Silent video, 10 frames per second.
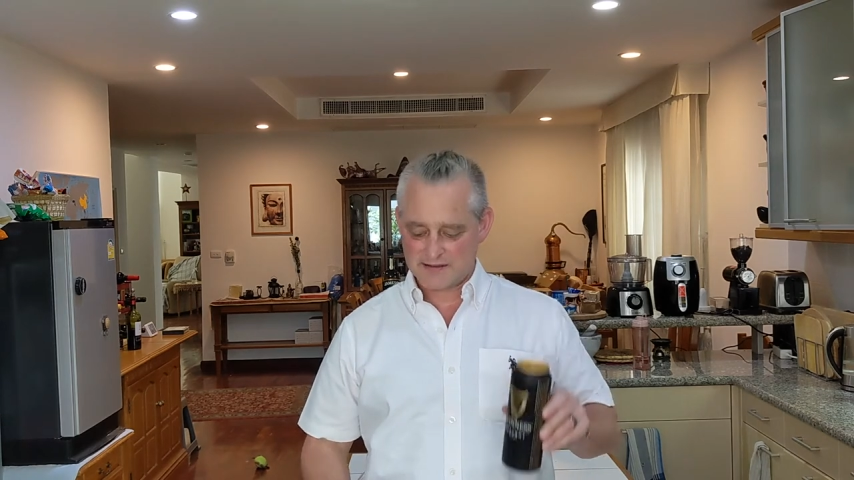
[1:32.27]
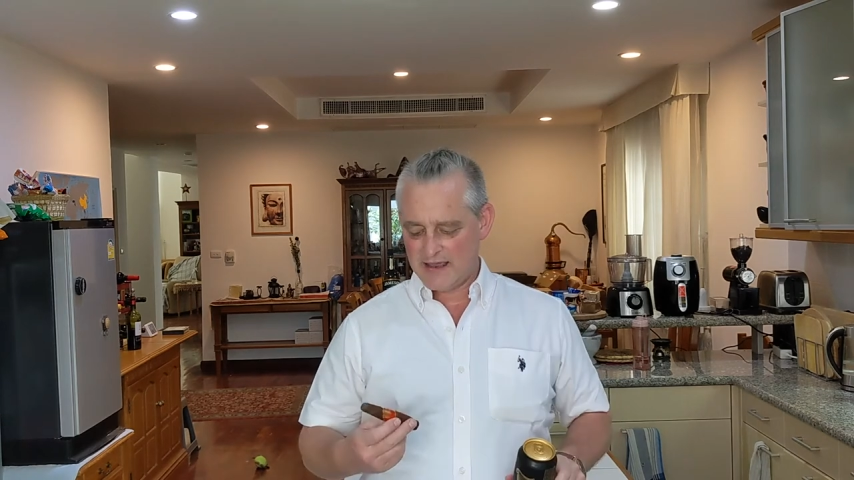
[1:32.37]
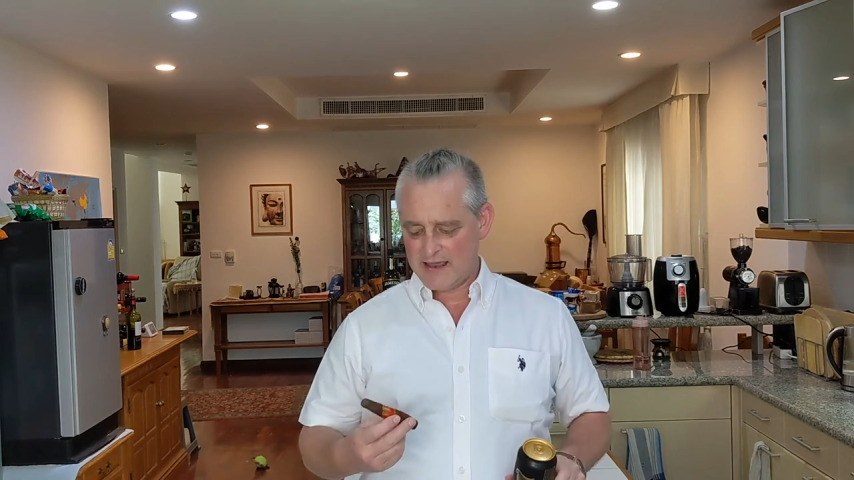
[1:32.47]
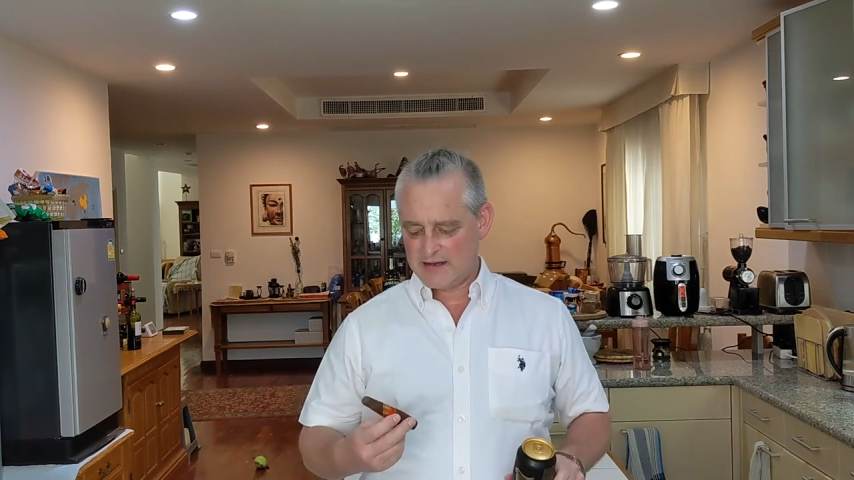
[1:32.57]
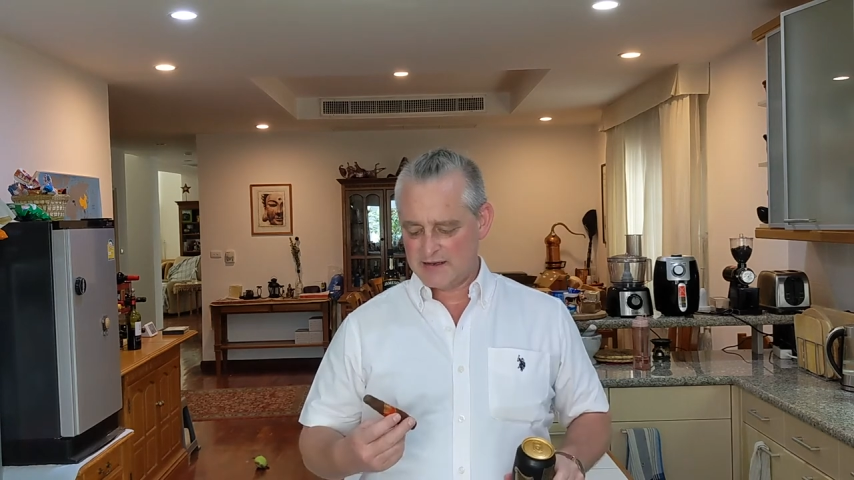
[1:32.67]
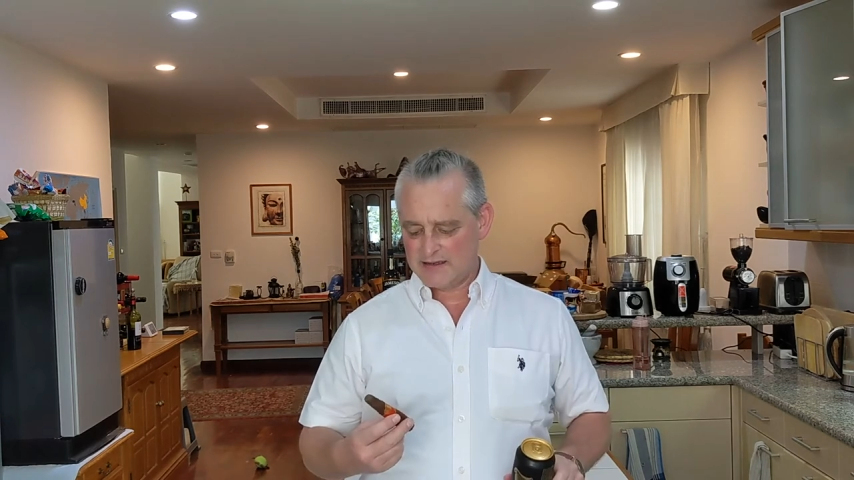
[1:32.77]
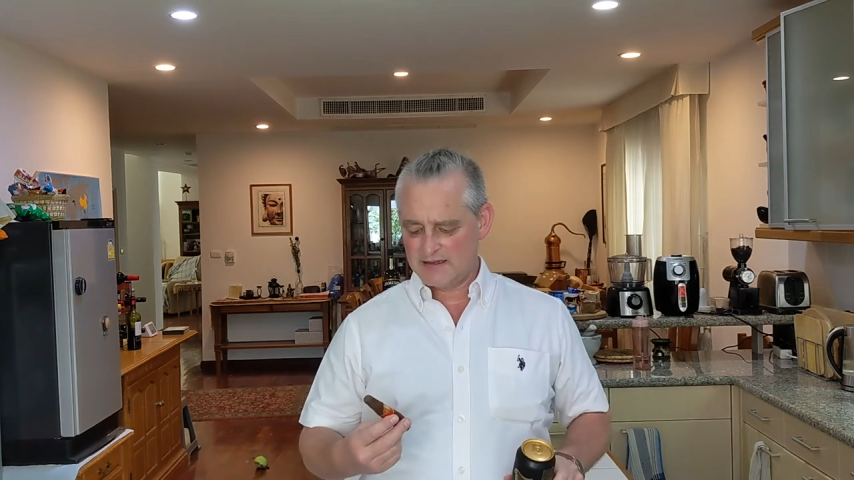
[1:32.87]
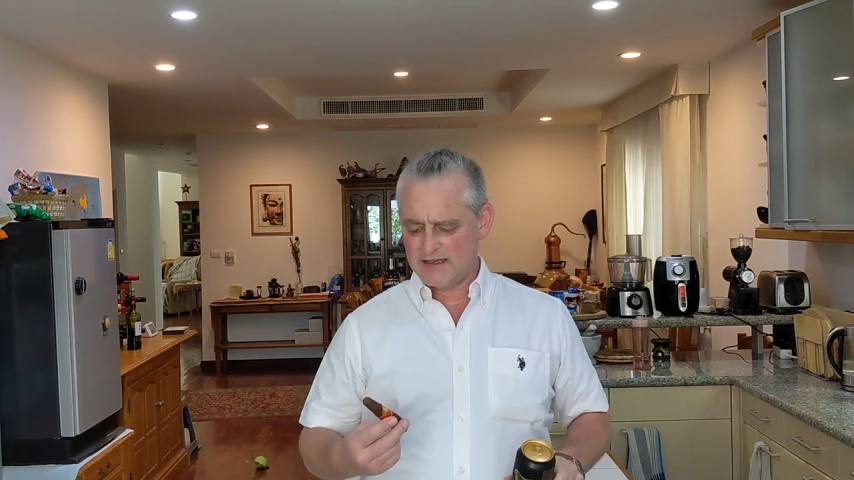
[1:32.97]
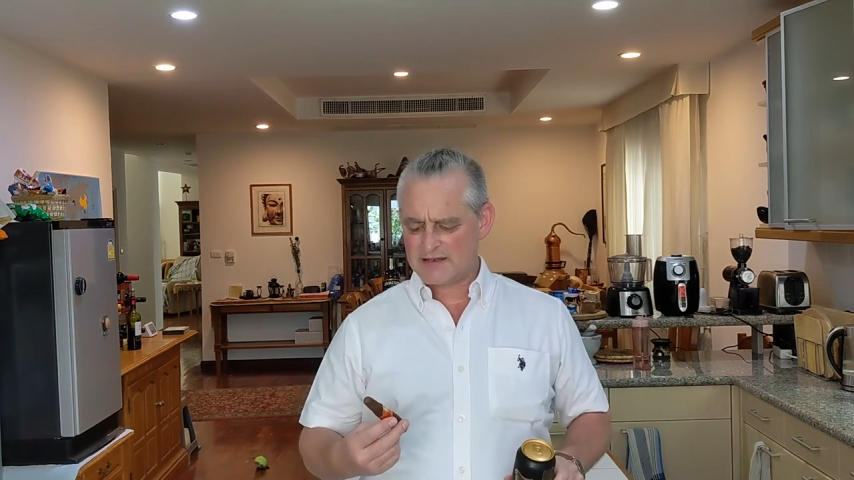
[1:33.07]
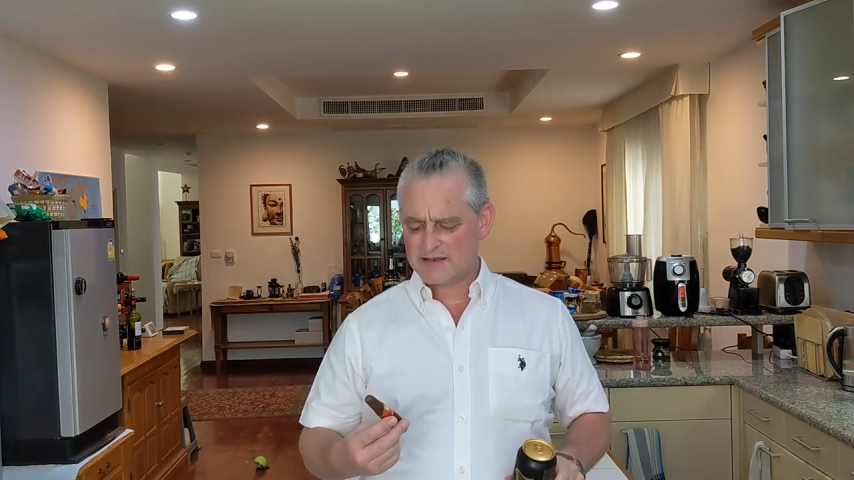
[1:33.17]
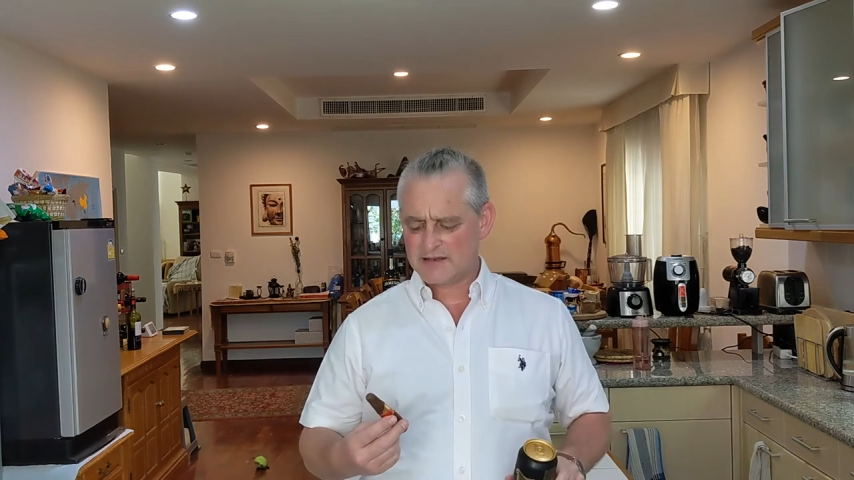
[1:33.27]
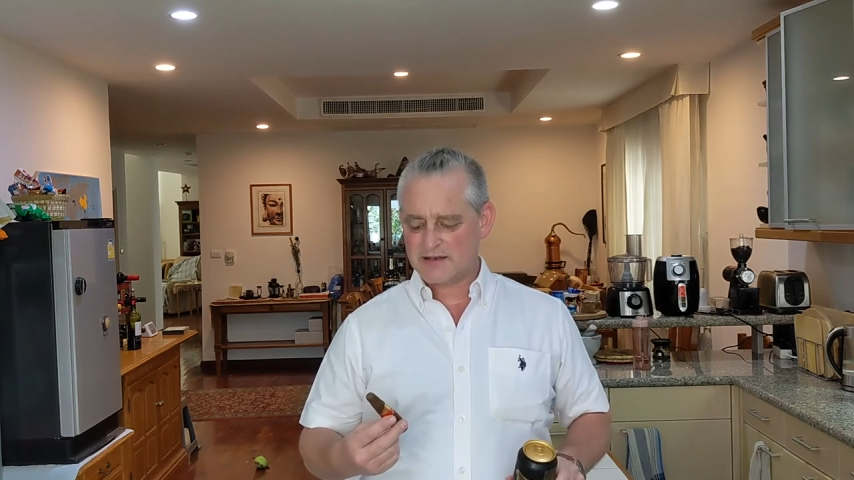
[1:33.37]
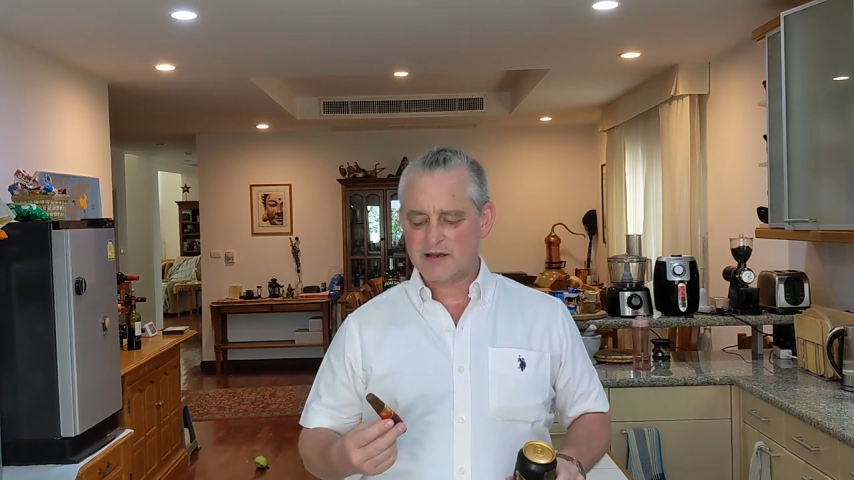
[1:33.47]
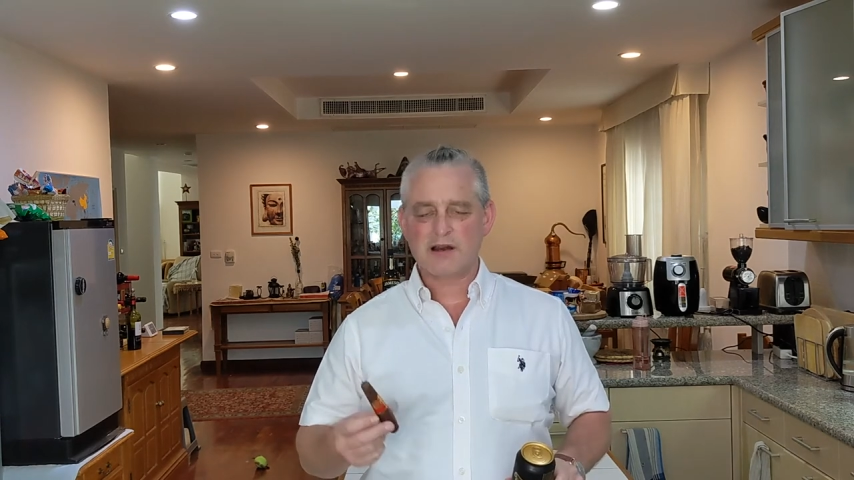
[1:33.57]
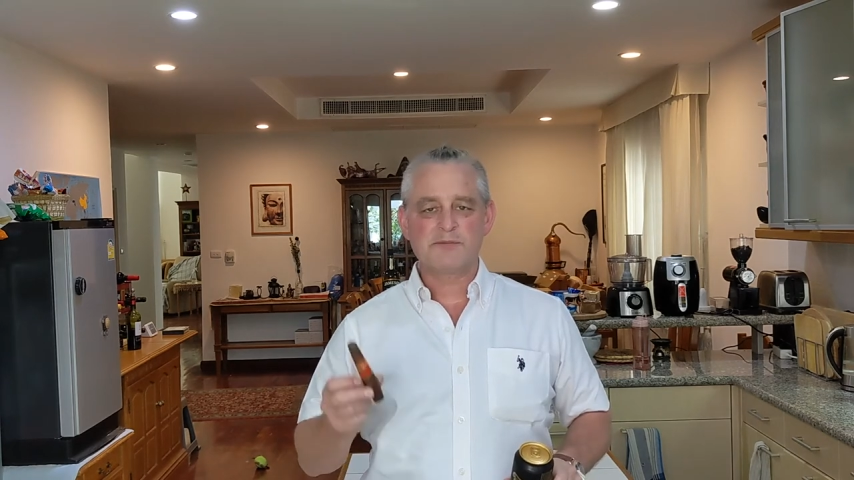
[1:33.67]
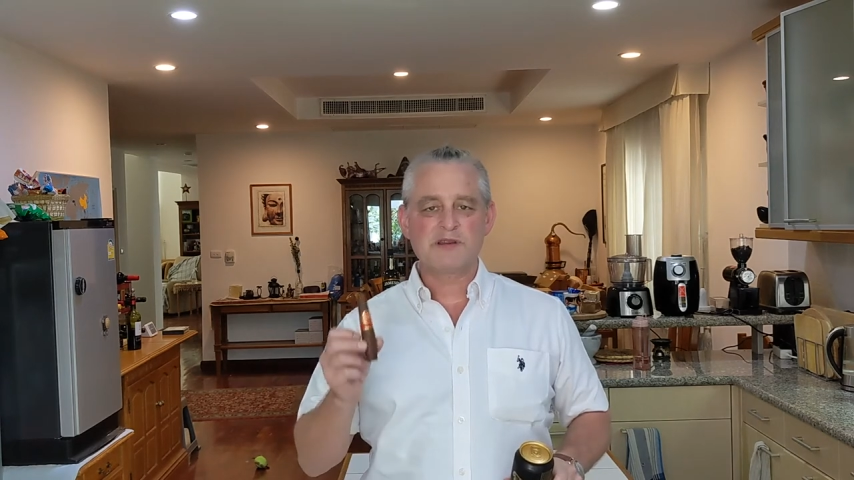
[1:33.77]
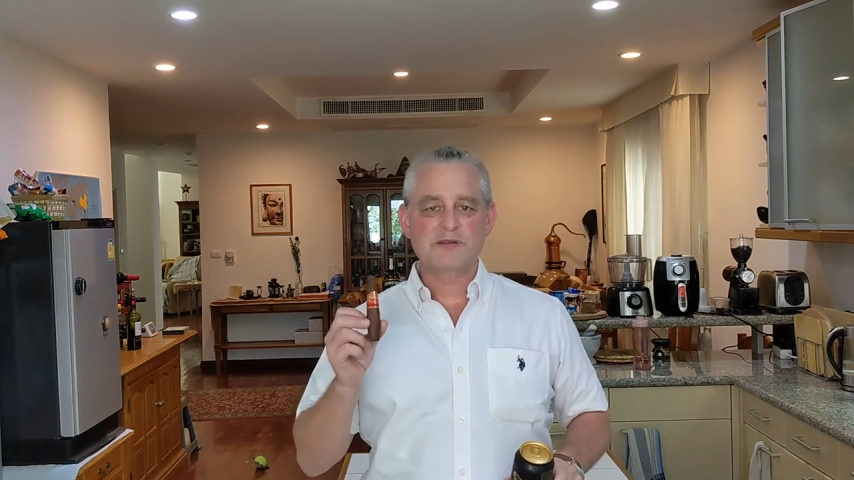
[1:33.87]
and a delicious cigar I've been